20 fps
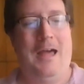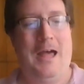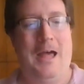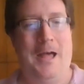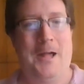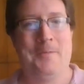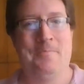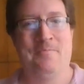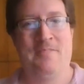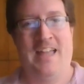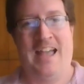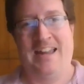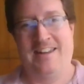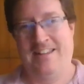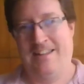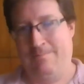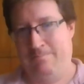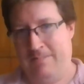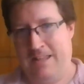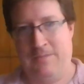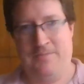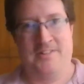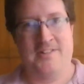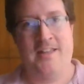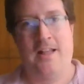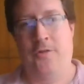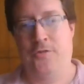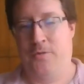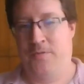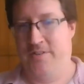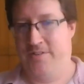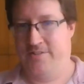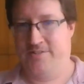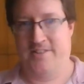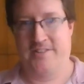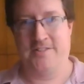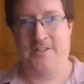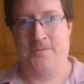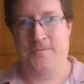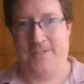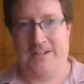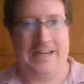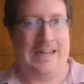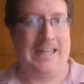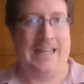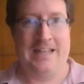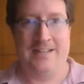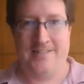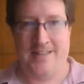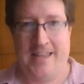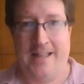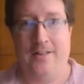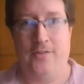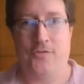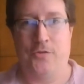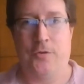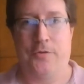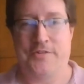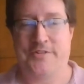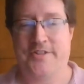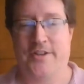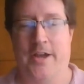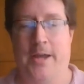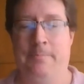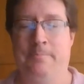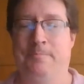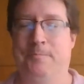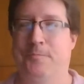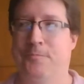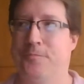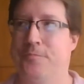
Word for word: Um, and he even tells off his assistant for clicking his heels all the time.